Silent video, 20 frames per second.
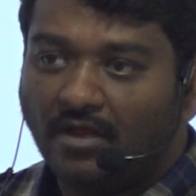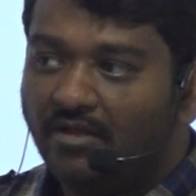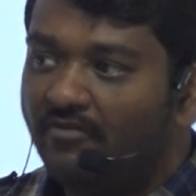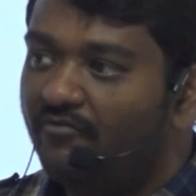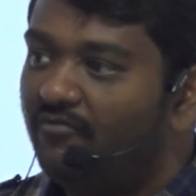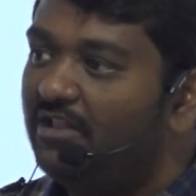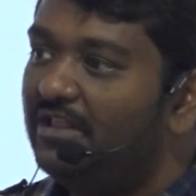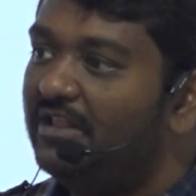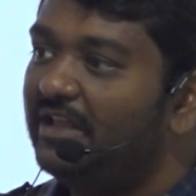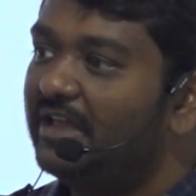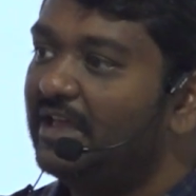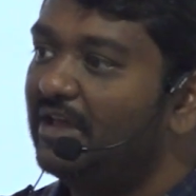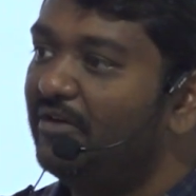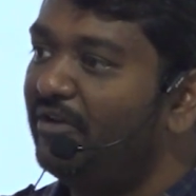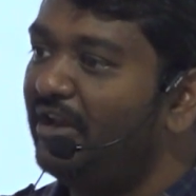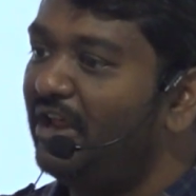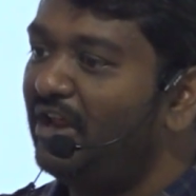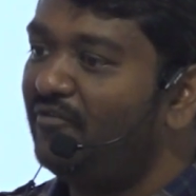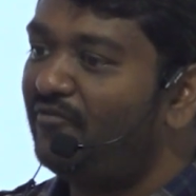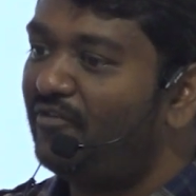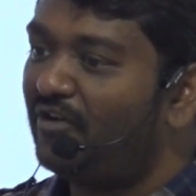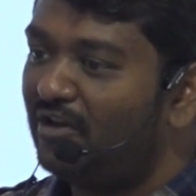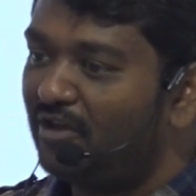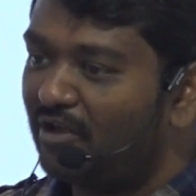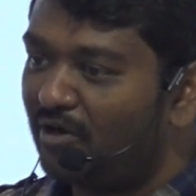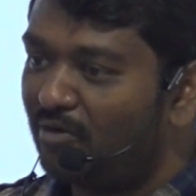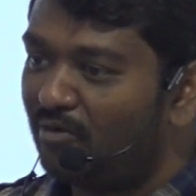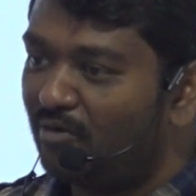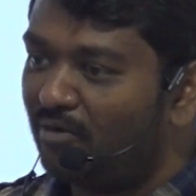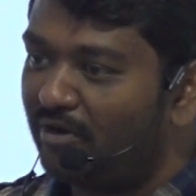Will they give rainfall
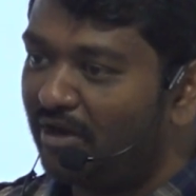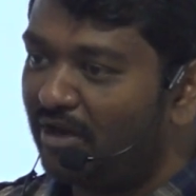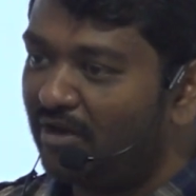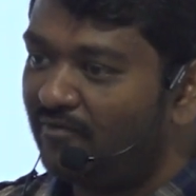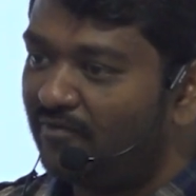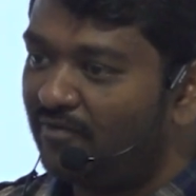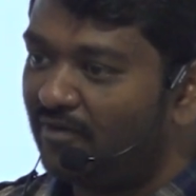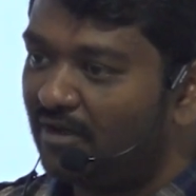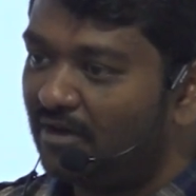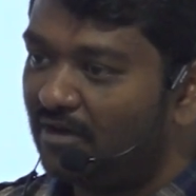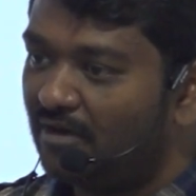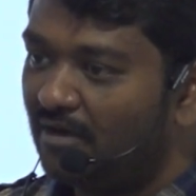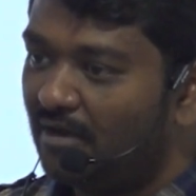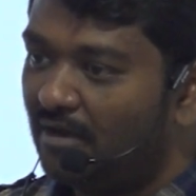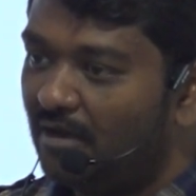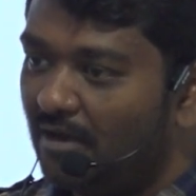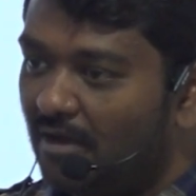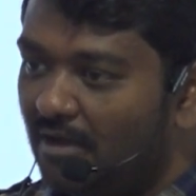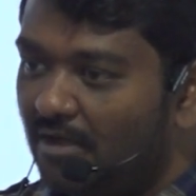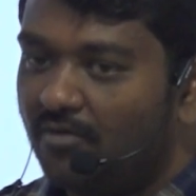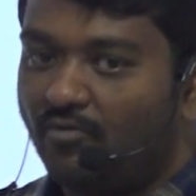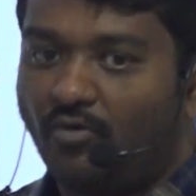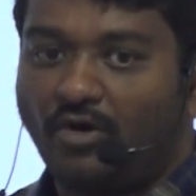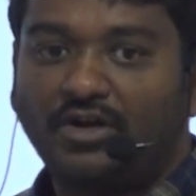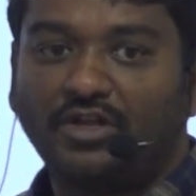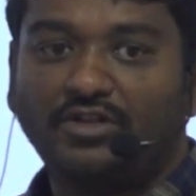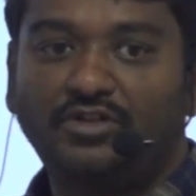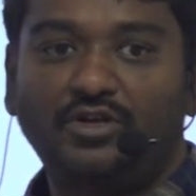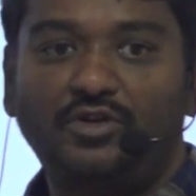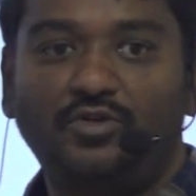or no rainfall? What
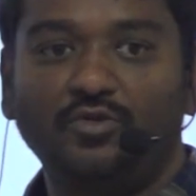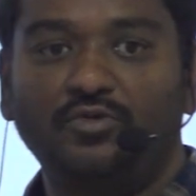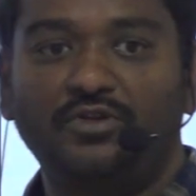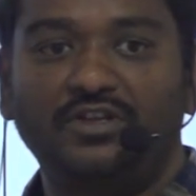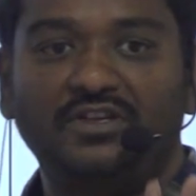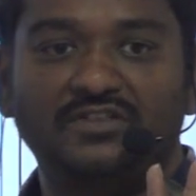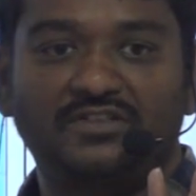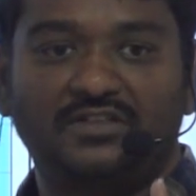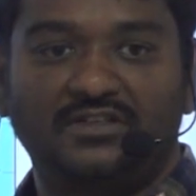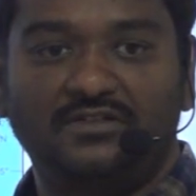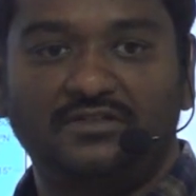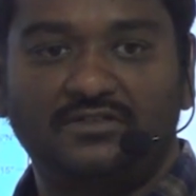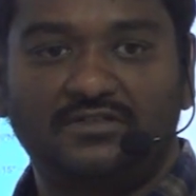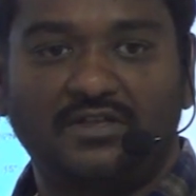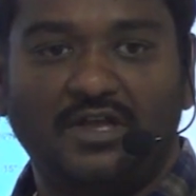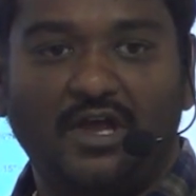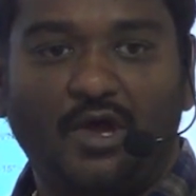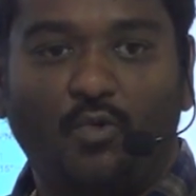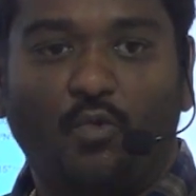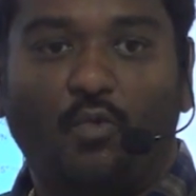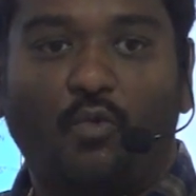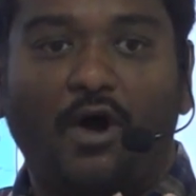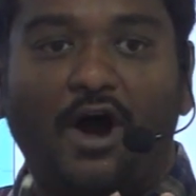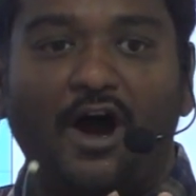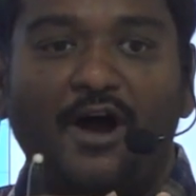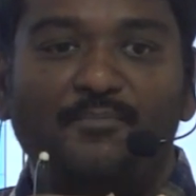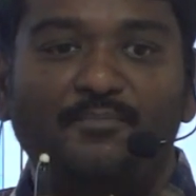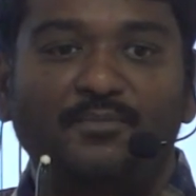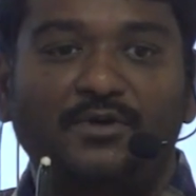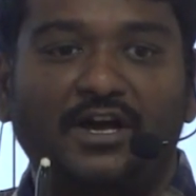are the two reasons?
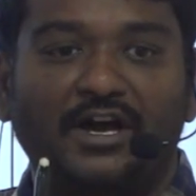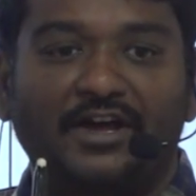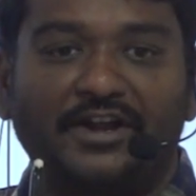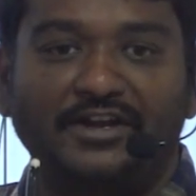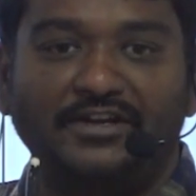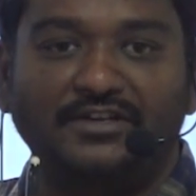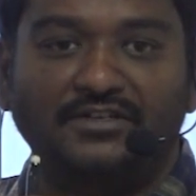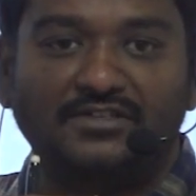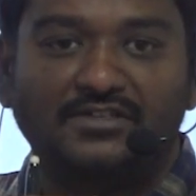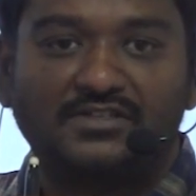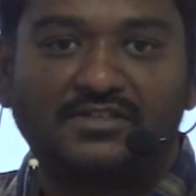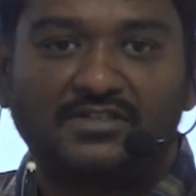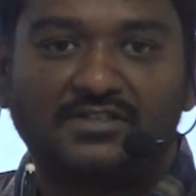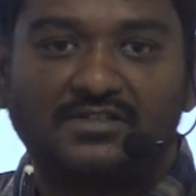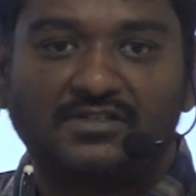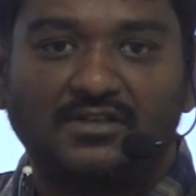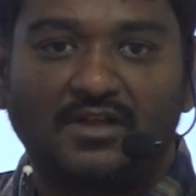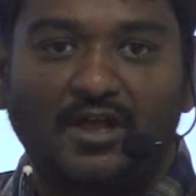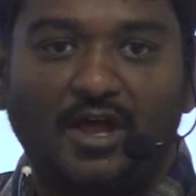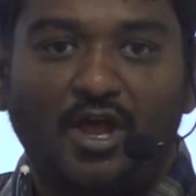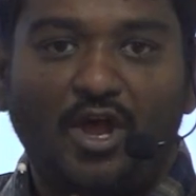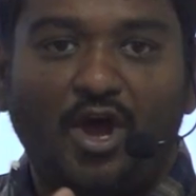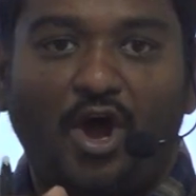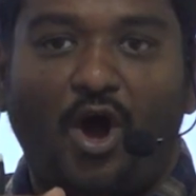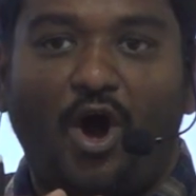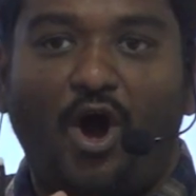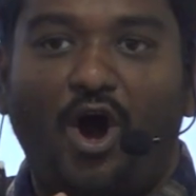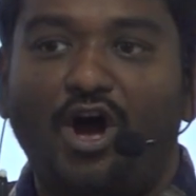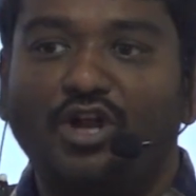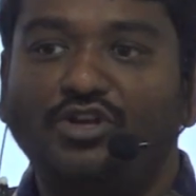Warm currents.
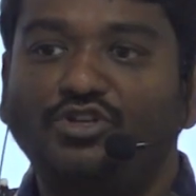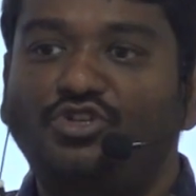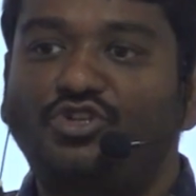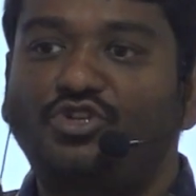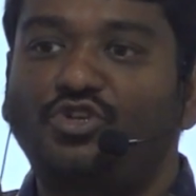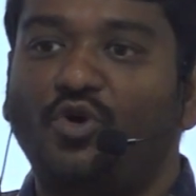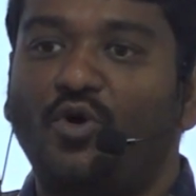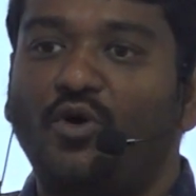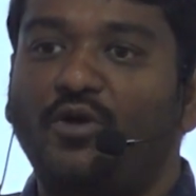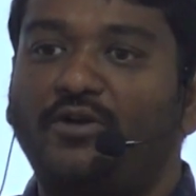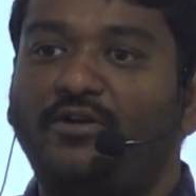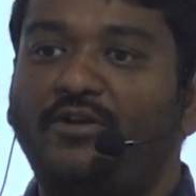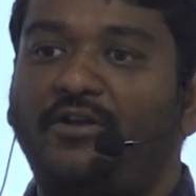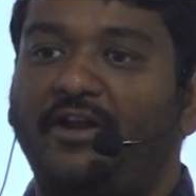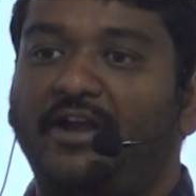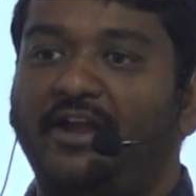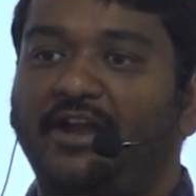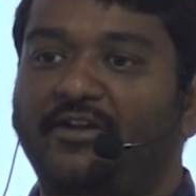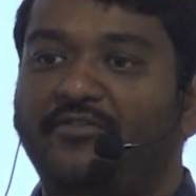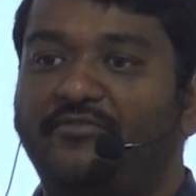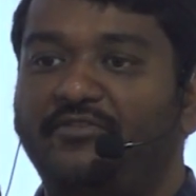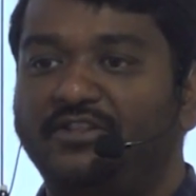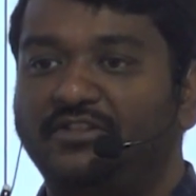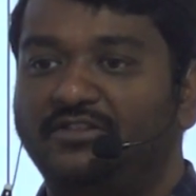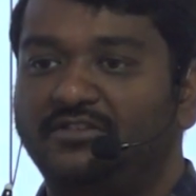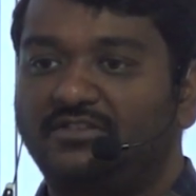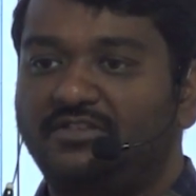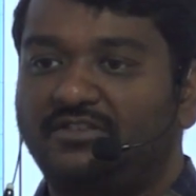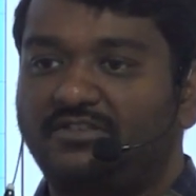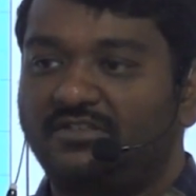Onshore trade
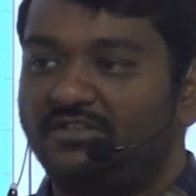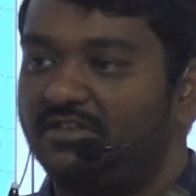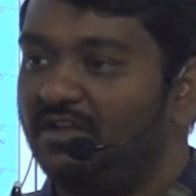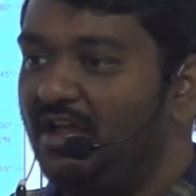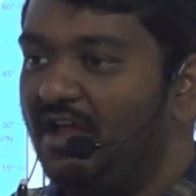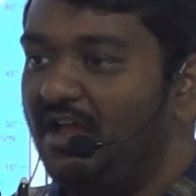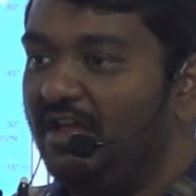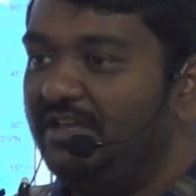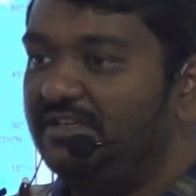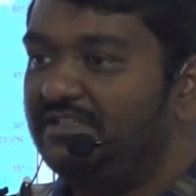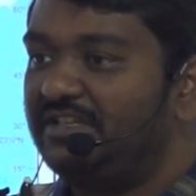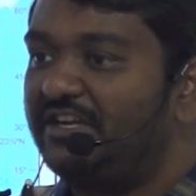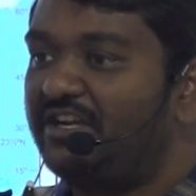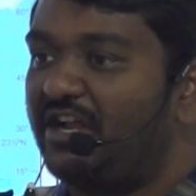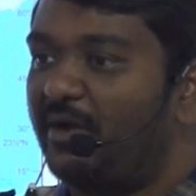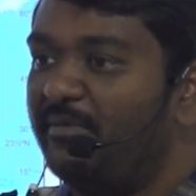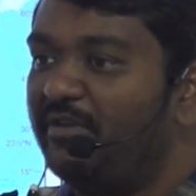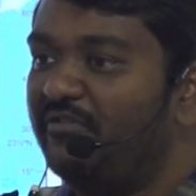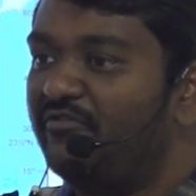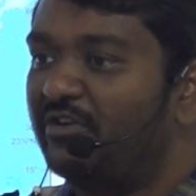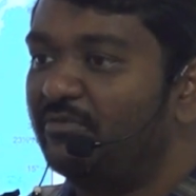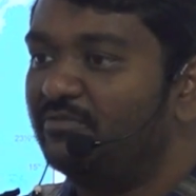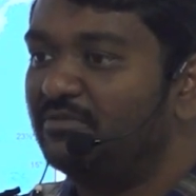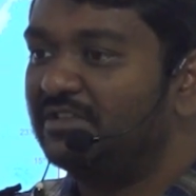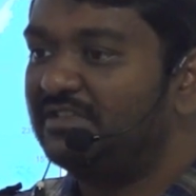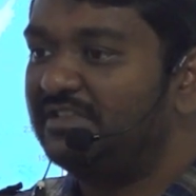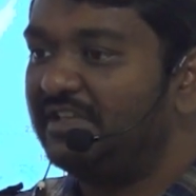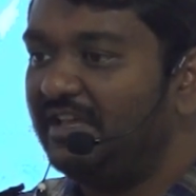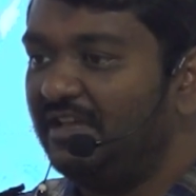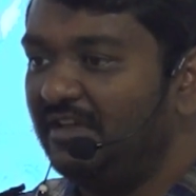winds. Is it coming from the
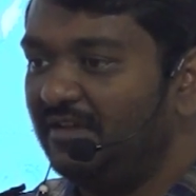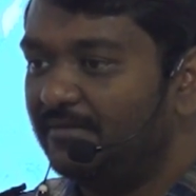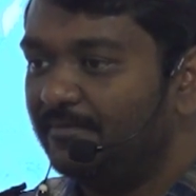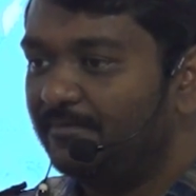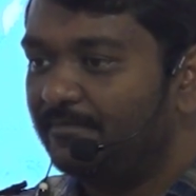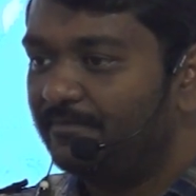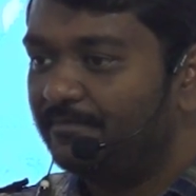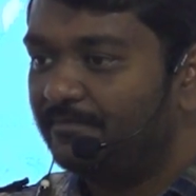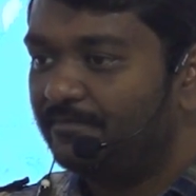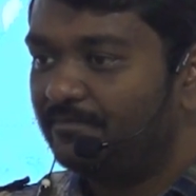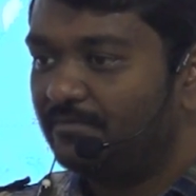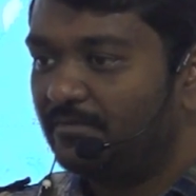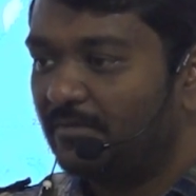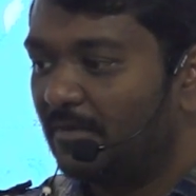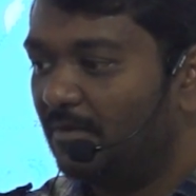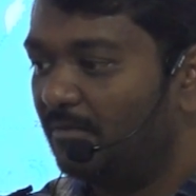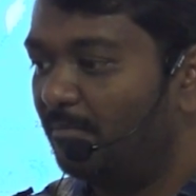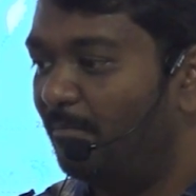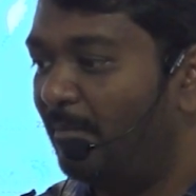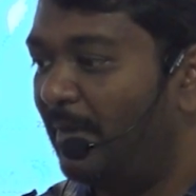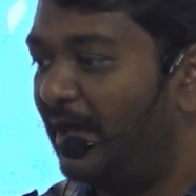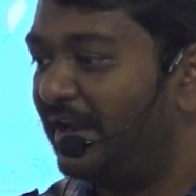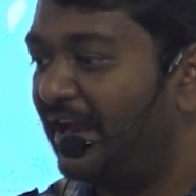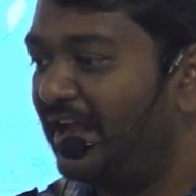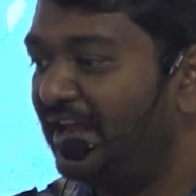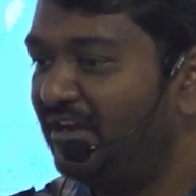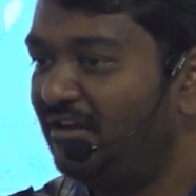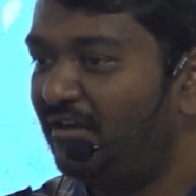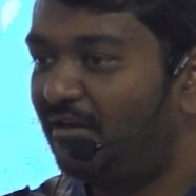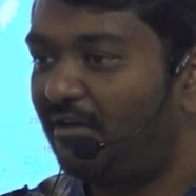sea? Marine